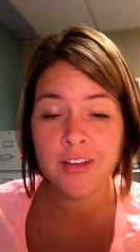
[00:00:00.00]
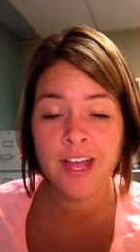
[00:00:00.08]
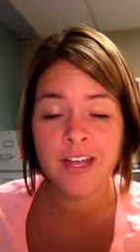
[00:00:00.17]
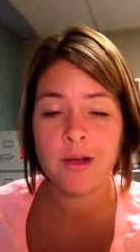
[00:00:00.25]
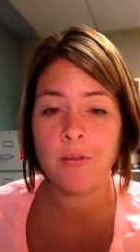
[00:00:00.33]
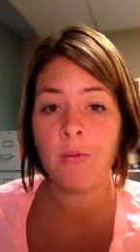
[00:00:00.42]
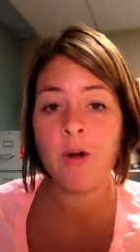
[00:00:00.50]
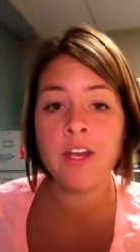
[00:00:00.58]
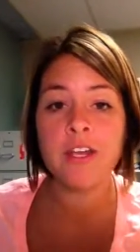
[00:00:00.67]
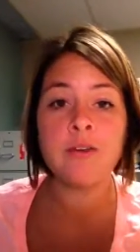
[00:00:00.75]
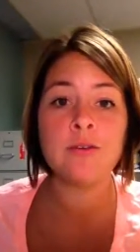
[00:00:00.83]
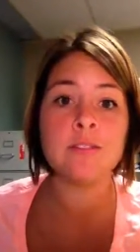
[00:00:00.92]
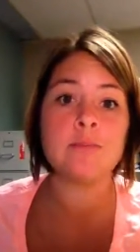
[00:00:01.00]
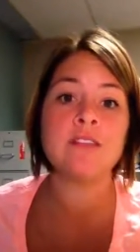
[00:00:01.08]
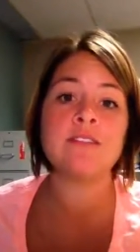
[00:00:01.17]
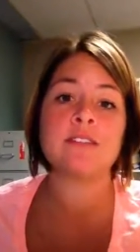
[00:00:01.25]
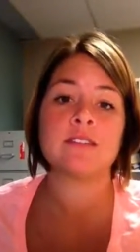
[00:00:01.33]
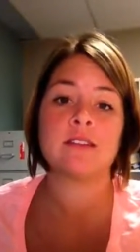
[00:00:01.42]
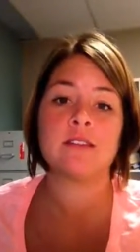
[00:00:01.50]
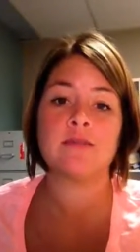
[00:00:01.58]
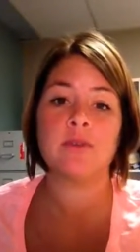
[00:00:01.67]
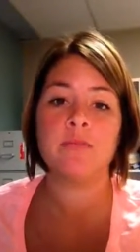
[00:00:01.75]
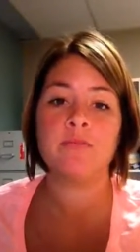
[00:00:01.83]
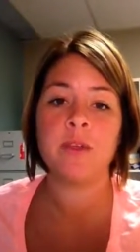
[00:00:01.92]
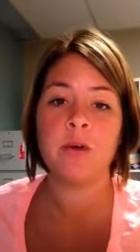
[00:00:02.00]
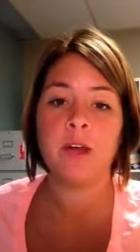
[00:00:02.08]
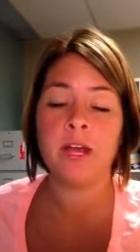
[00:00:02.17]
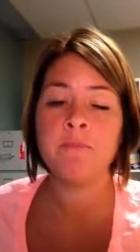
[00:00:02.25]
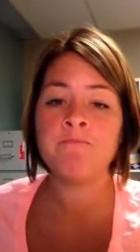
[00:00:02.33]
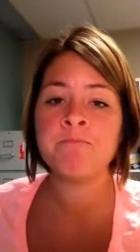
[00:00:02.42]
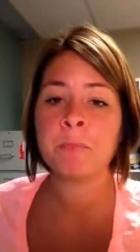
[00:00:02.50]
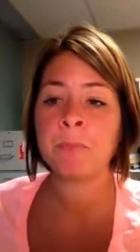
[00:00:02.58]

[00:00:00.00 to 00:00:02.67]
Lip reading: Again, I want you to be successful, okay?